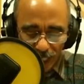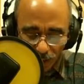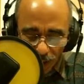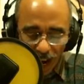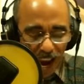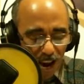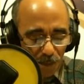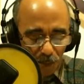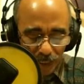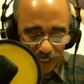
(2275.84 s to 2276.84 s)
That's right,
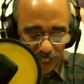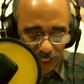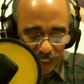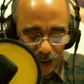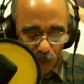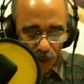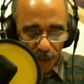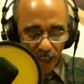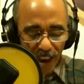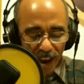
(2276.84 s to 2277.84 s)
and presented them
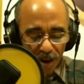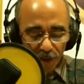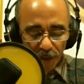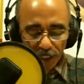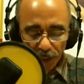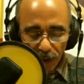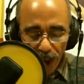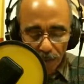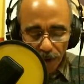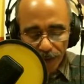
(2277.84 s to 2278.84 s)
with every
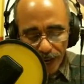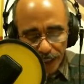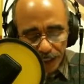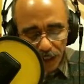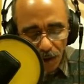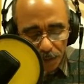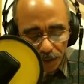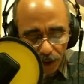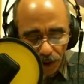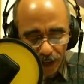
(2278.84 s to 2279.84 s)
scrap of
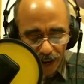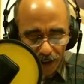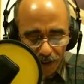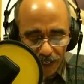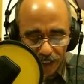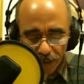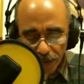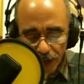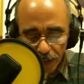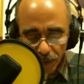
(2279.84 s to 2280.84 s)
exculpatory evidence
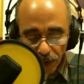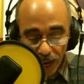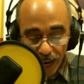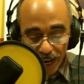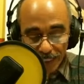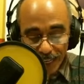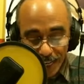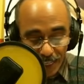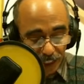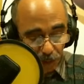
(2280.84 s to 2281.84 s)
available. And
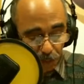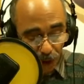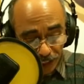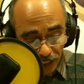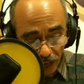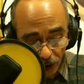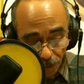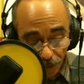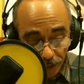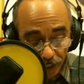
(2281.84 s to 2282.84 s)
in his press
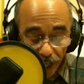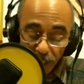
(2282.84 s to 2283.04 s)
conference,